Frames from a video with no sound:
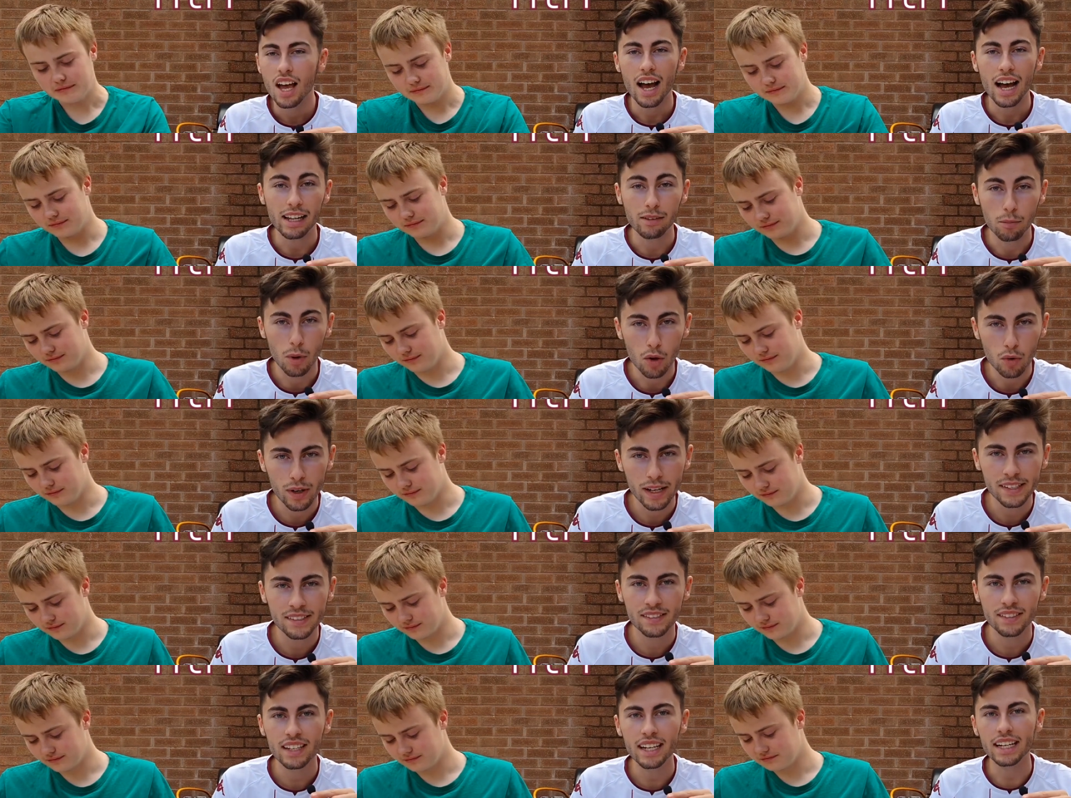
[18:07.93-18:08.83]
Speaker 1: And my
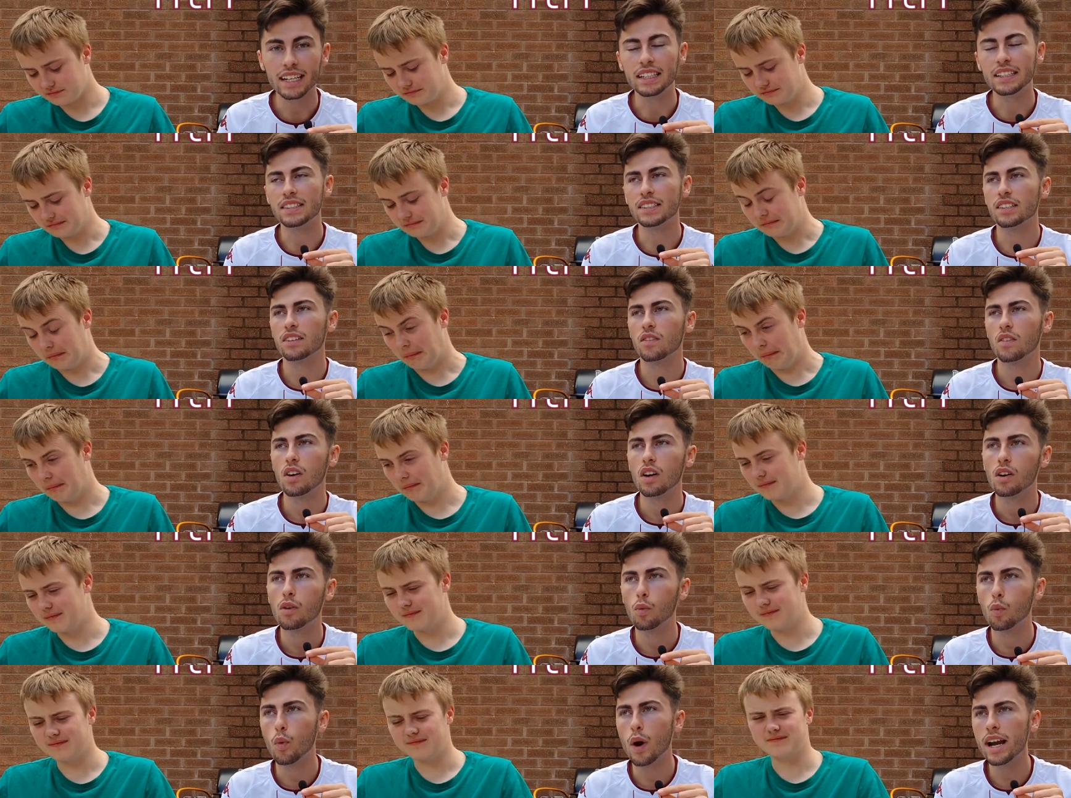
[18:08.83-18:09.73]
reason is,
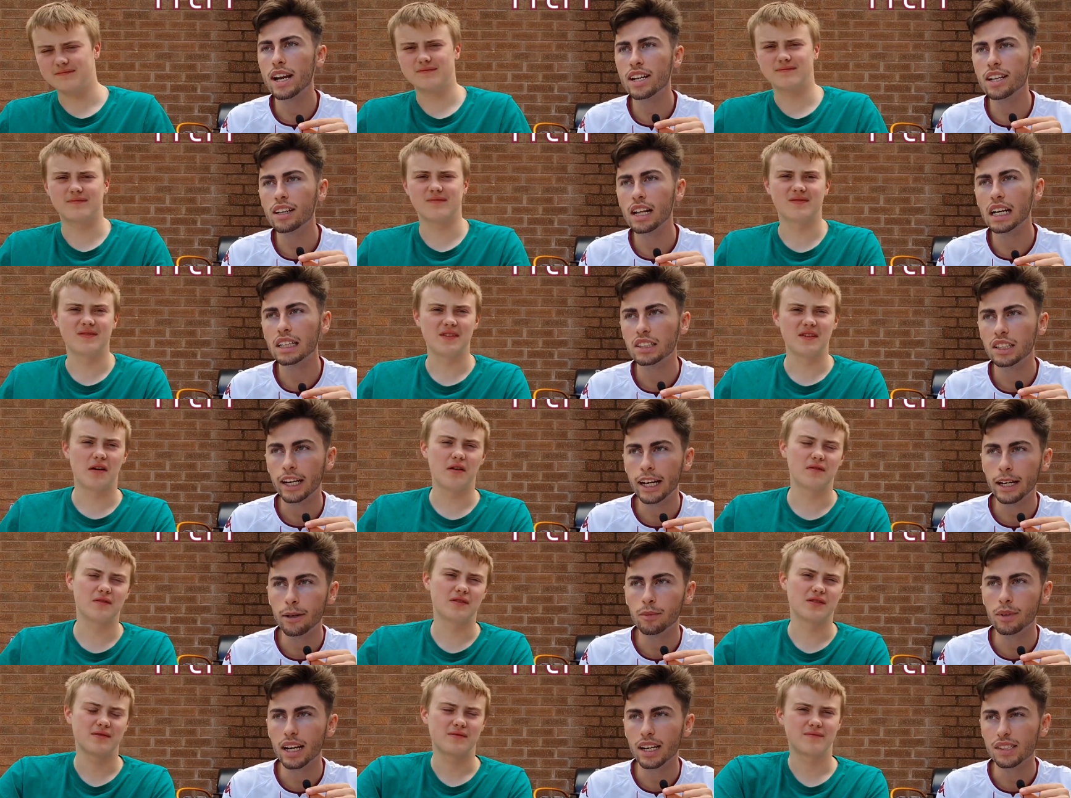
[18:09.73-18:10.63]
when a
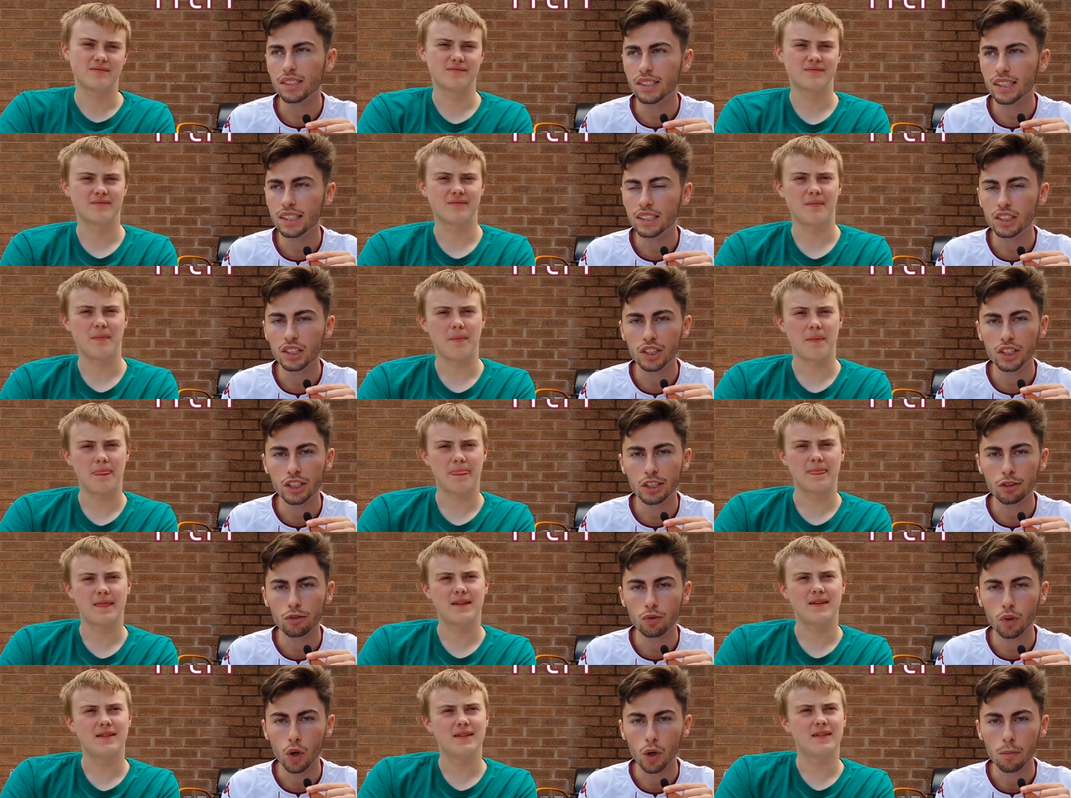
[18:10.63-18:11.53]
team gets into
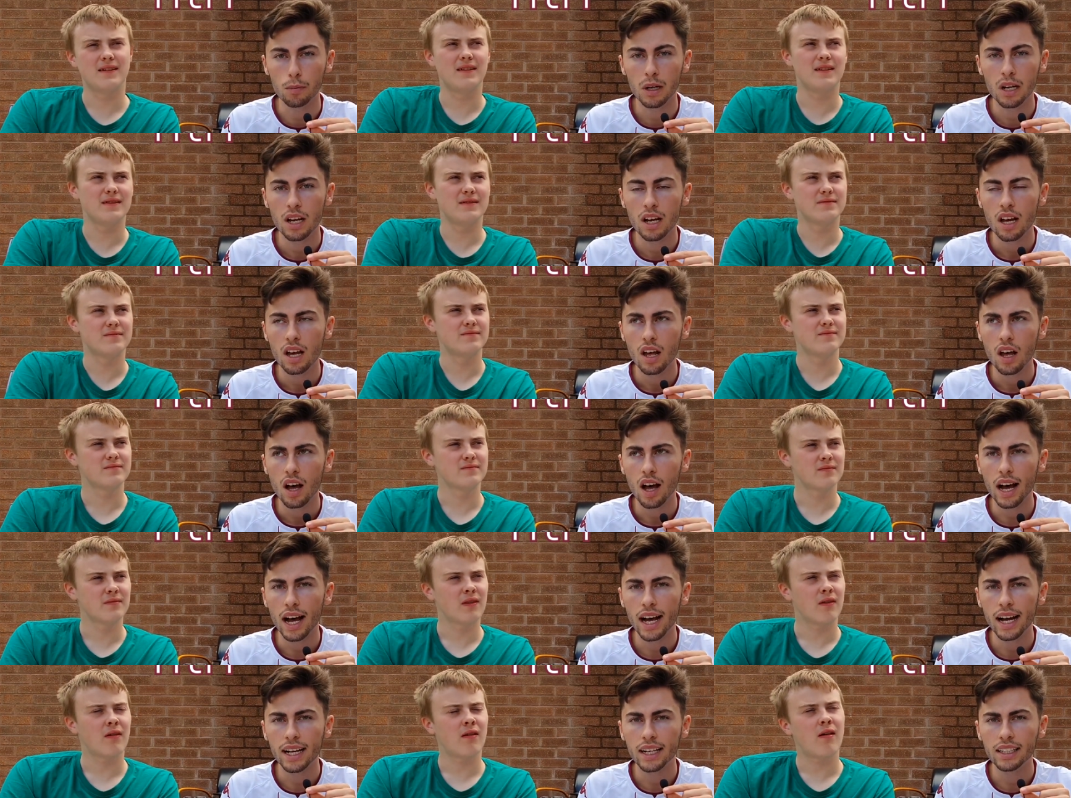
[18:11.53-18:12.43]
Europe,
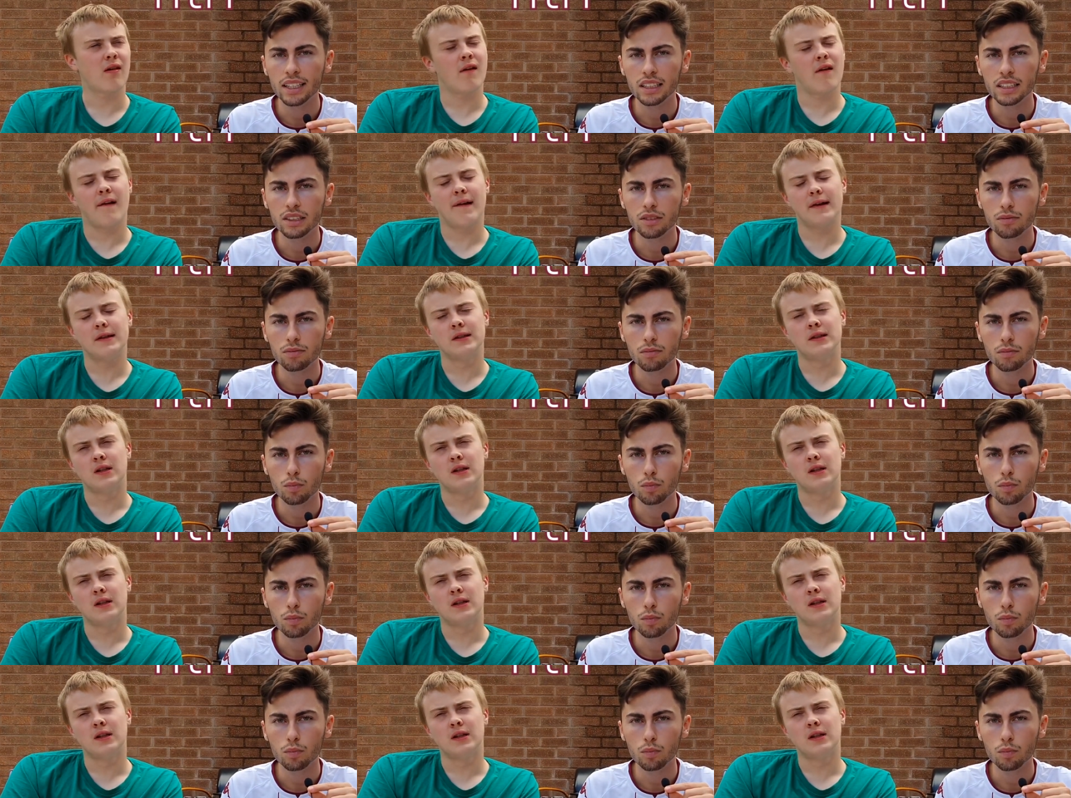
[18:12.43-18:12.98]
and